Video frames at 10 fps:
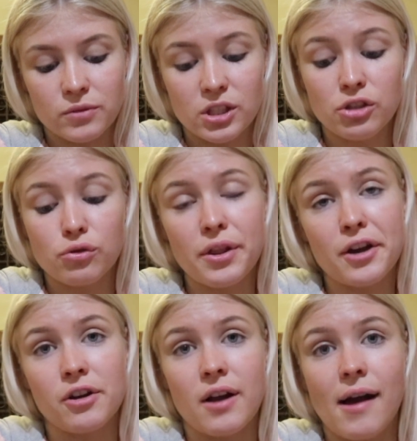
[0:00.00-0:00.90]
This is really
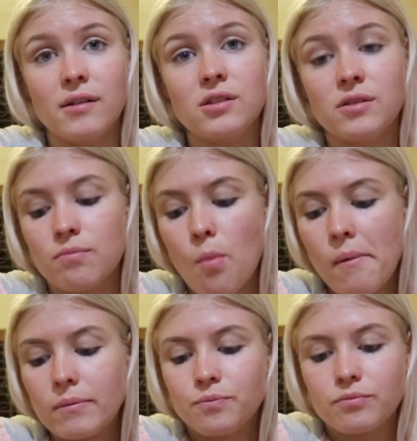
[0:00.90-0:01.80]
good, guys.
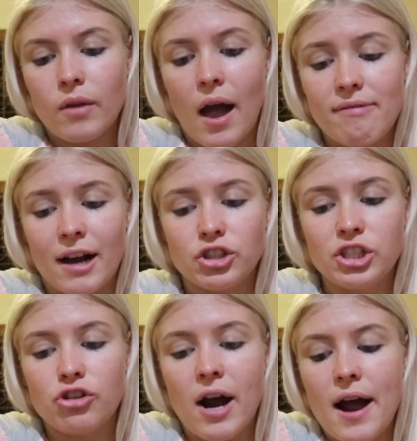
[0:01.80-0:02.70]
I've
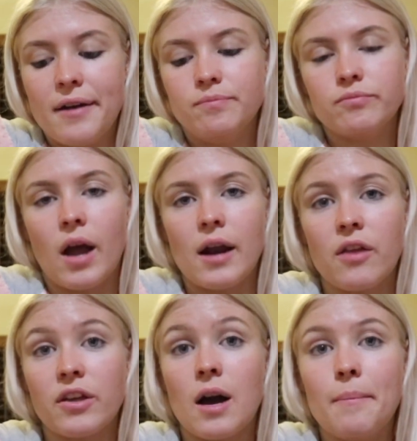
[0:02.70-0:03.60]
actually tried
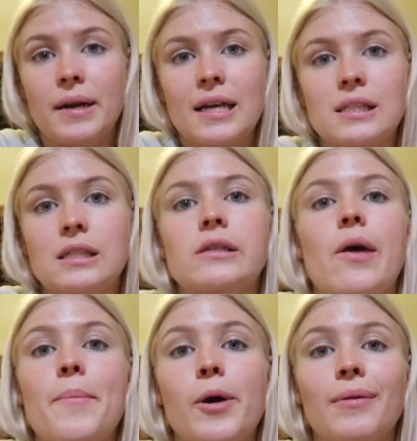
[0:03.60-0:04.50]
another company's
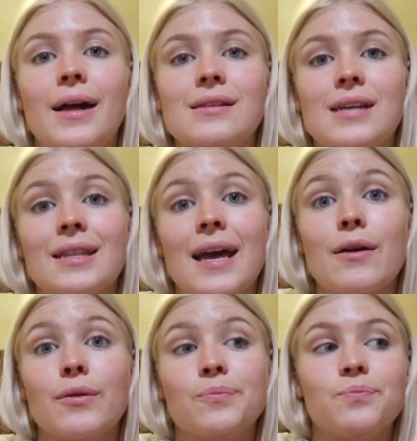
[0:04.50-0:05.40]
meal plans, and
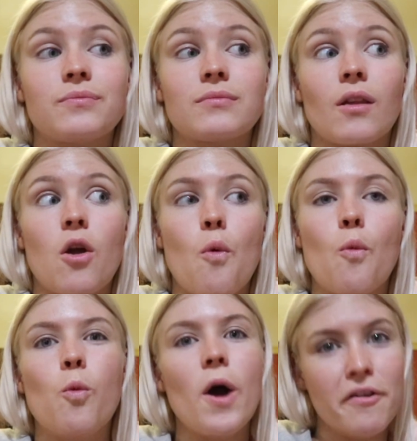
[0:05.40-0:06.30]
they
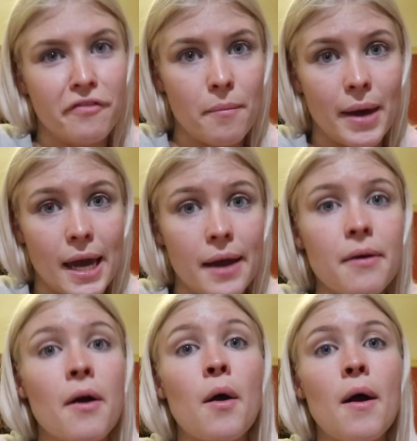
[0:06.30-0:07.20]
weren't for
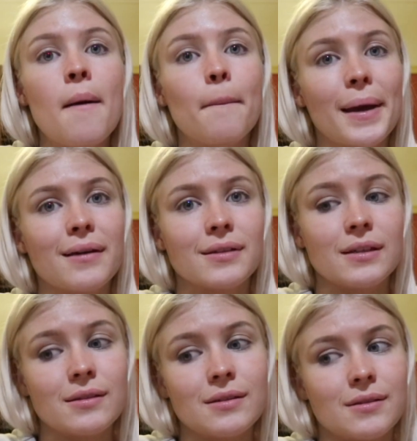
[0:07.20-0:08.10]
me
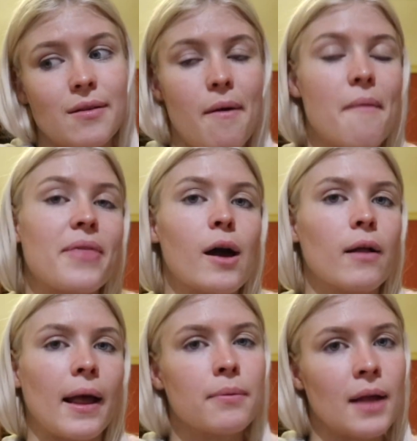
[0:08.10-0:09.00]
because they were
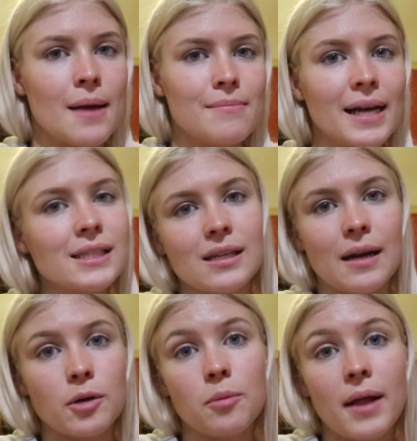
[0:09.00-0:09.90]
like plant-based
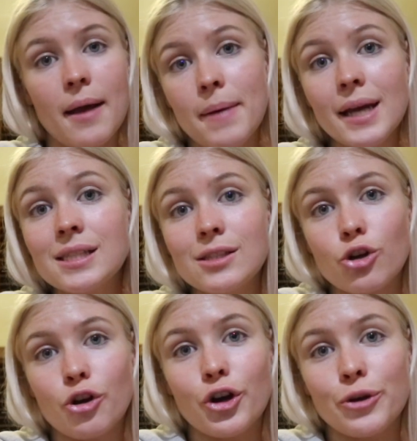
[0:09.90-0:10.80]
and I'm not plant-based,
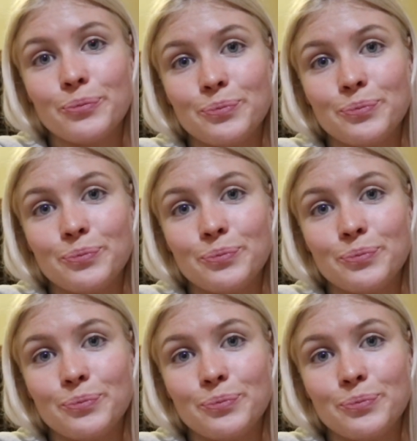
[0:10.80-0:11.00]
so